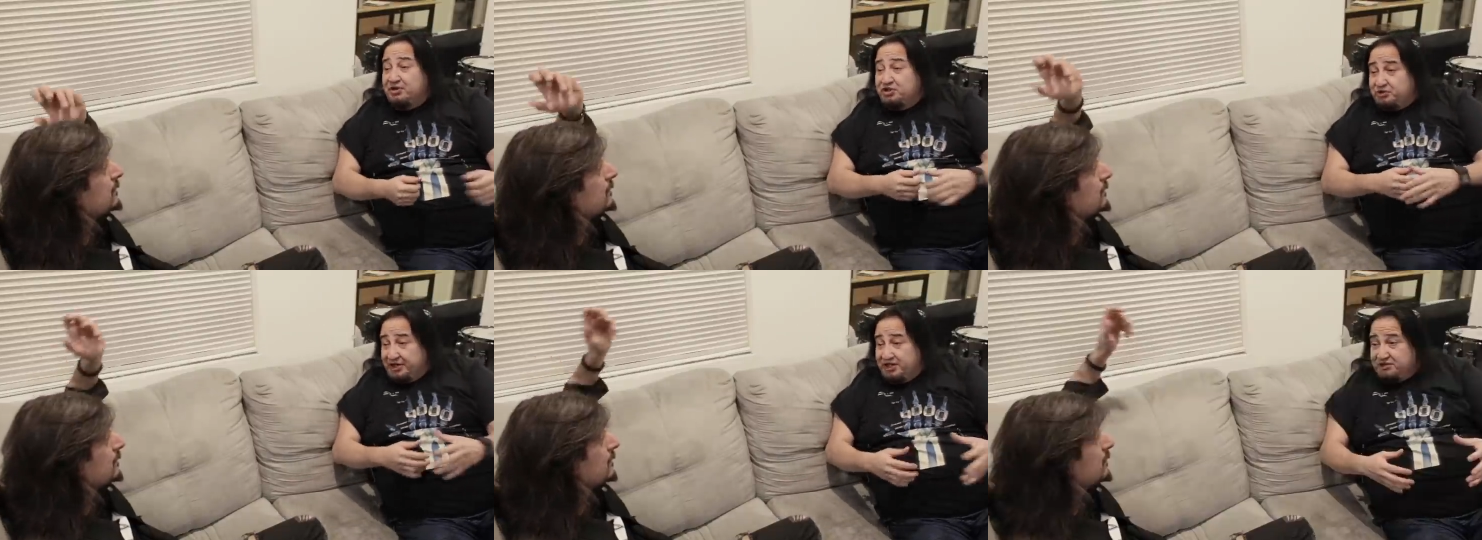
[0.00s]
Speaker 1: on the
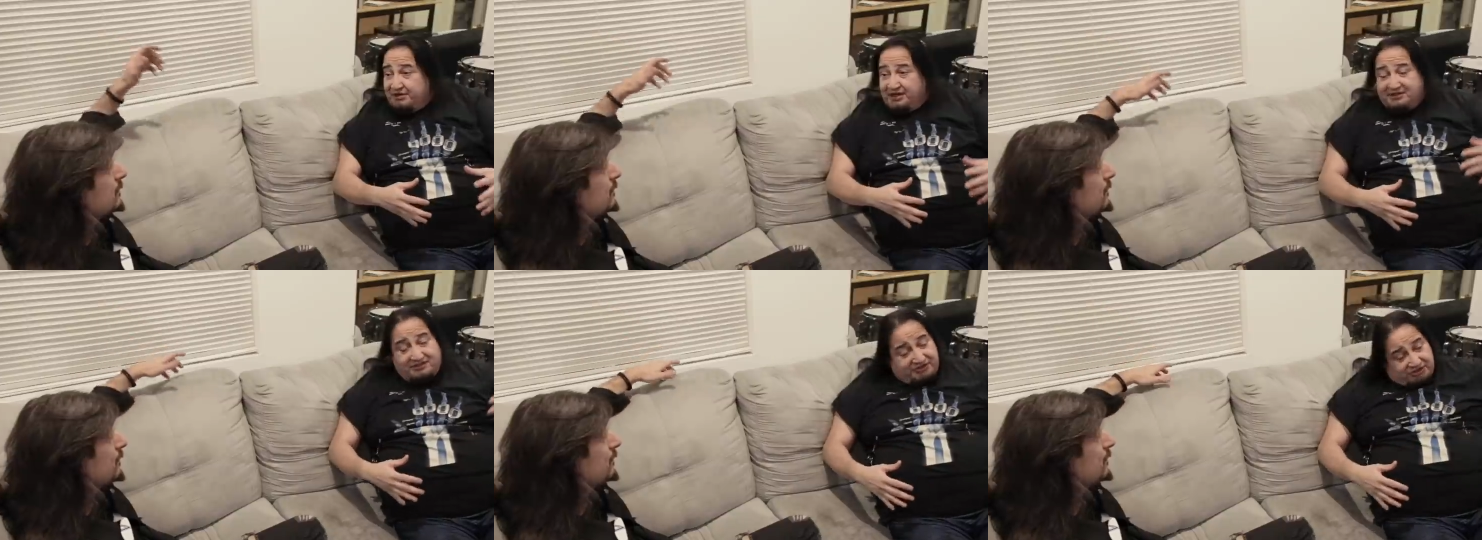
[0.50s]
train
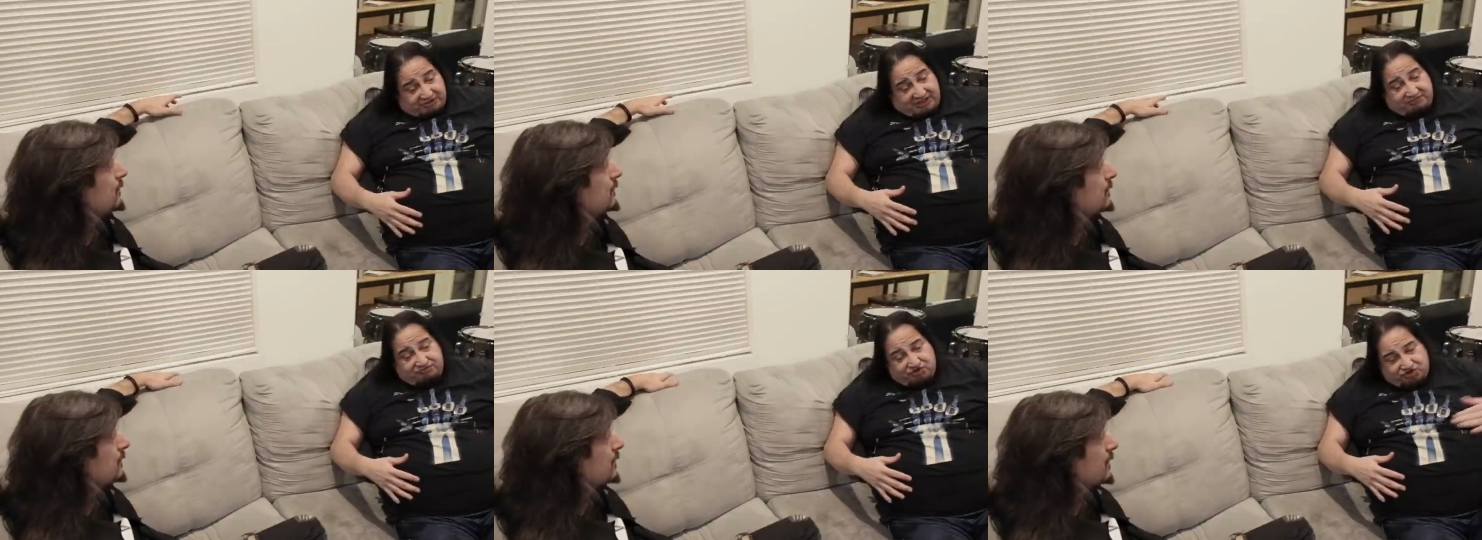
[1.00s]
tracks, and the
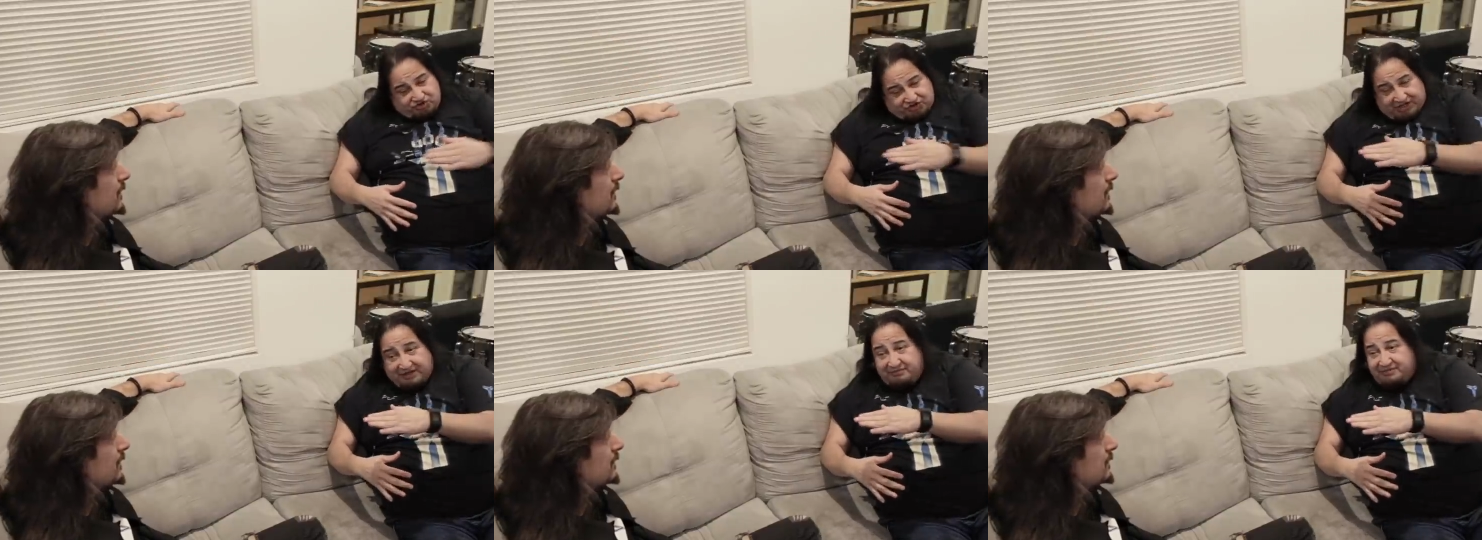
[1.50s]
train
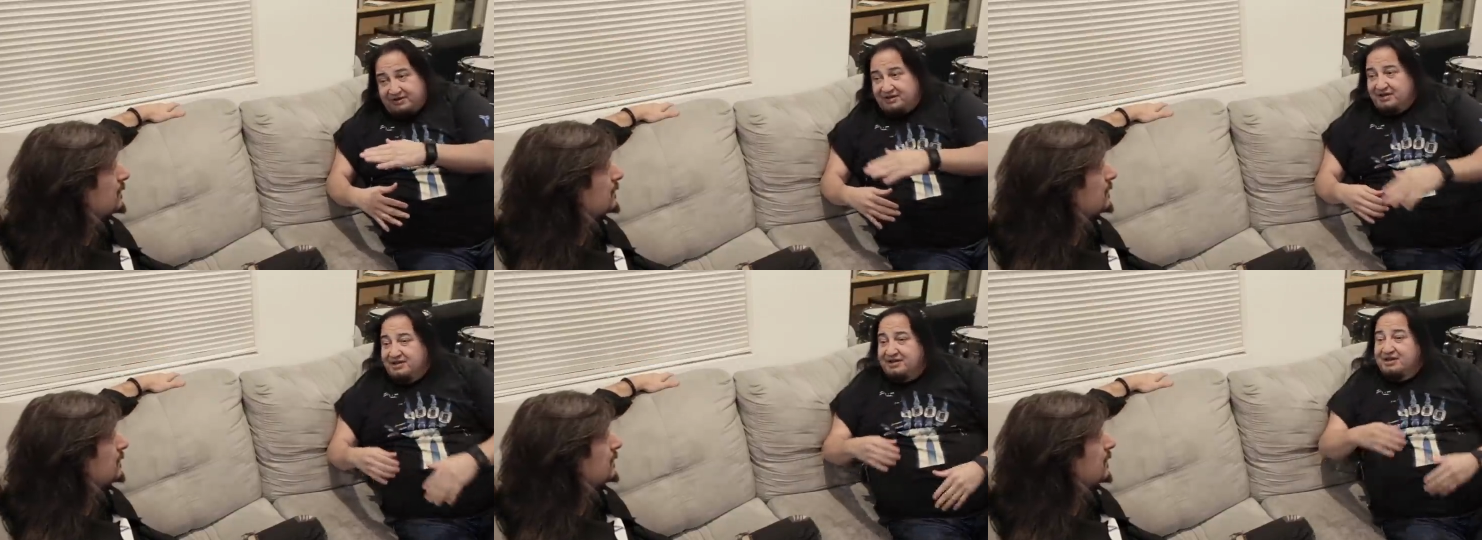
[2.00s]
came
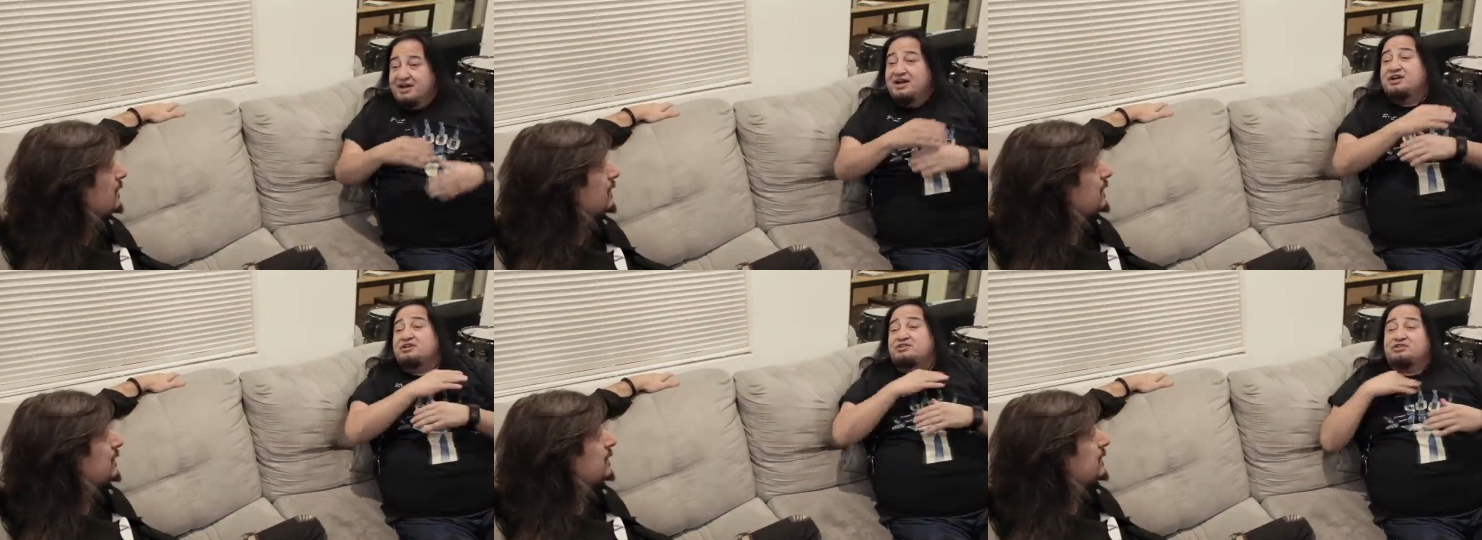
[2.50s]

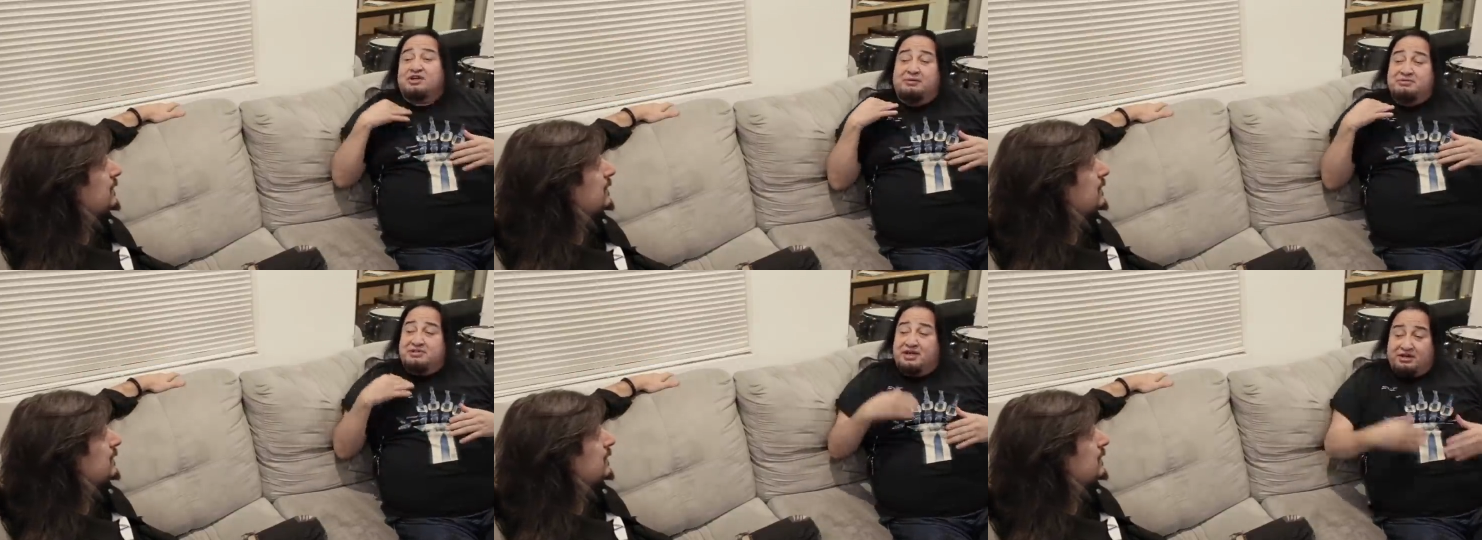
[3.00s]
and it
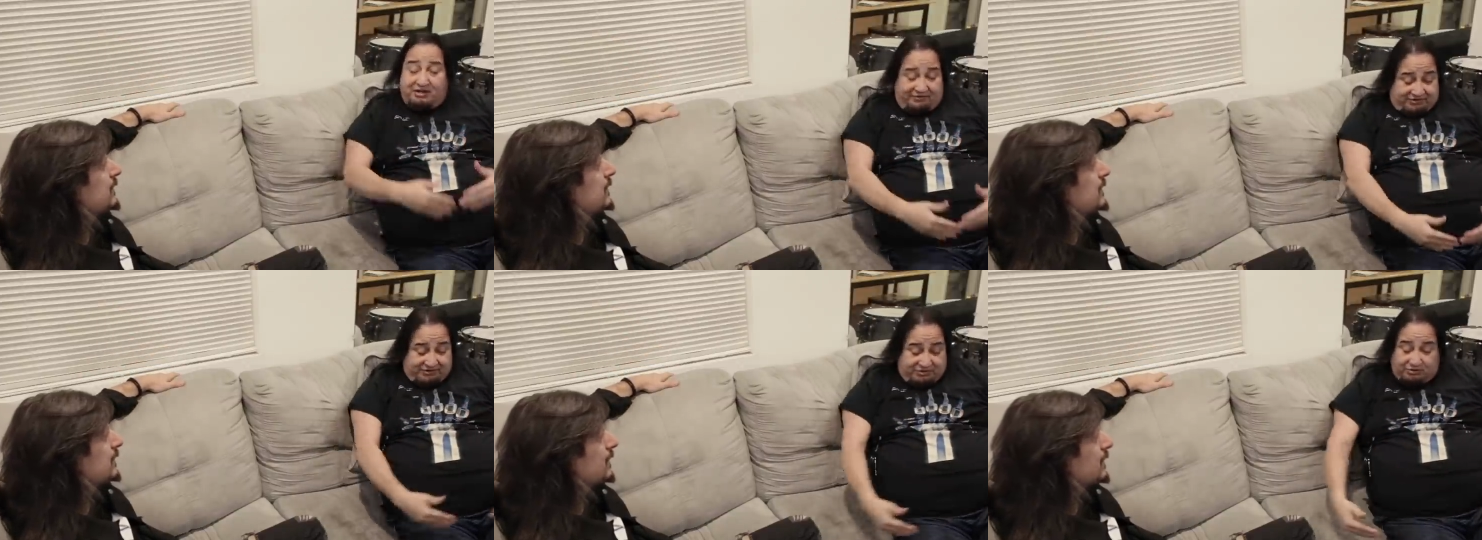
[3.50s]
chopped his head off
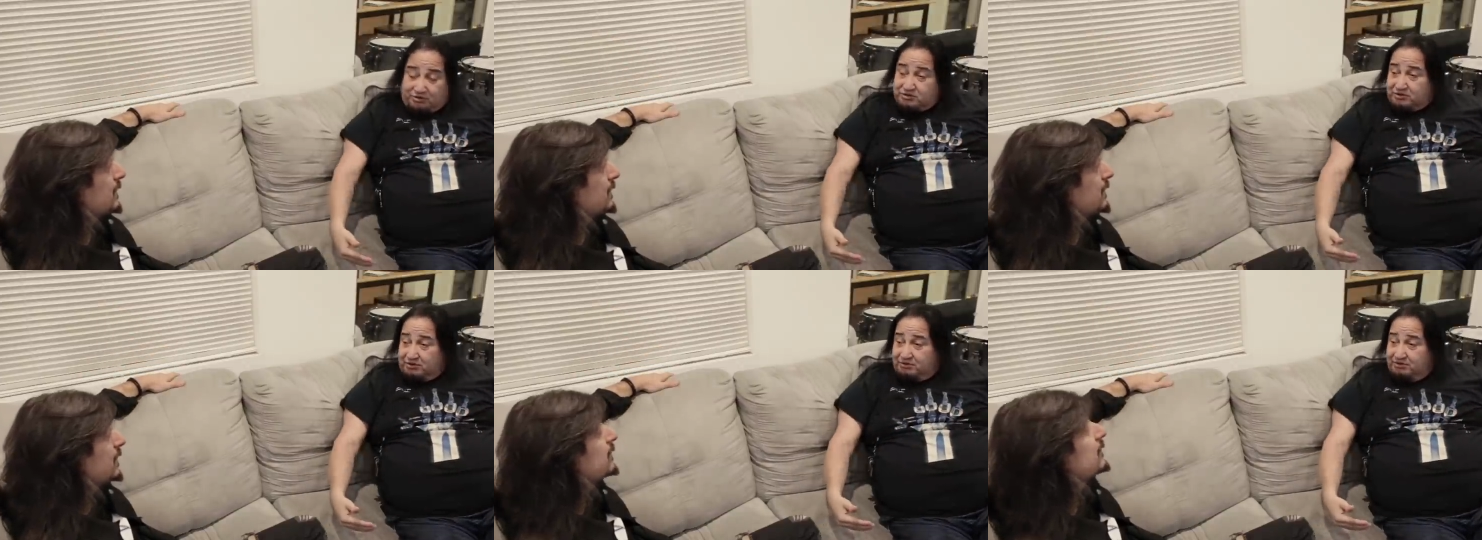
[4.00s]
and his
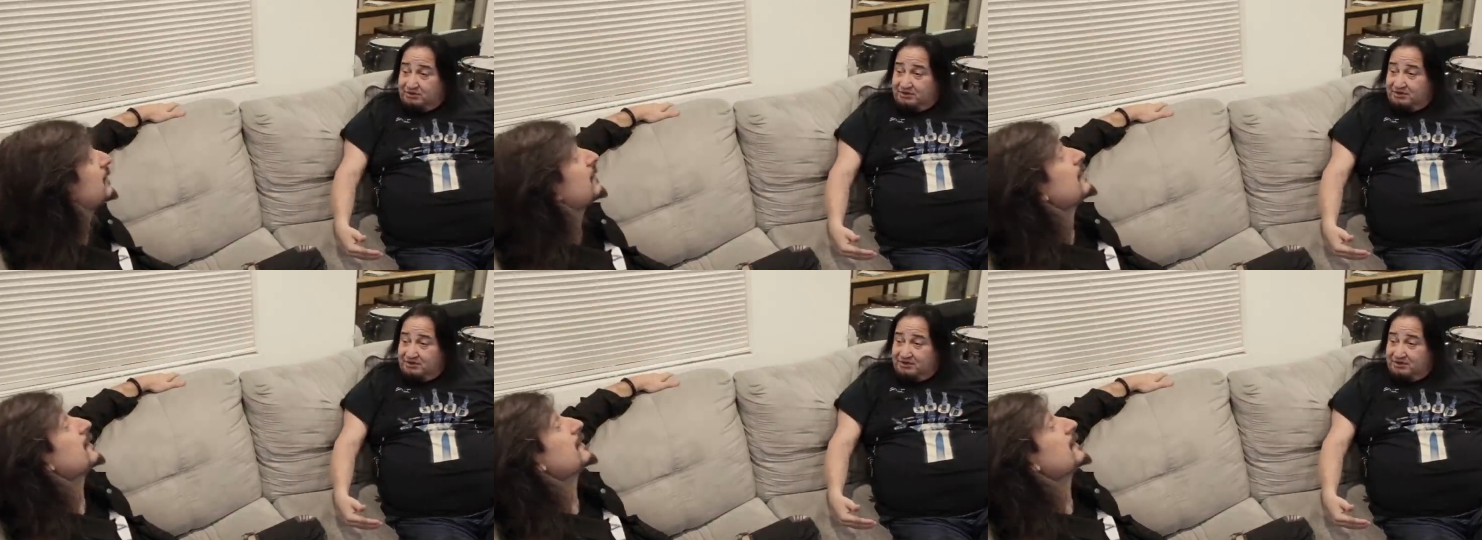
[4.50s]
torso.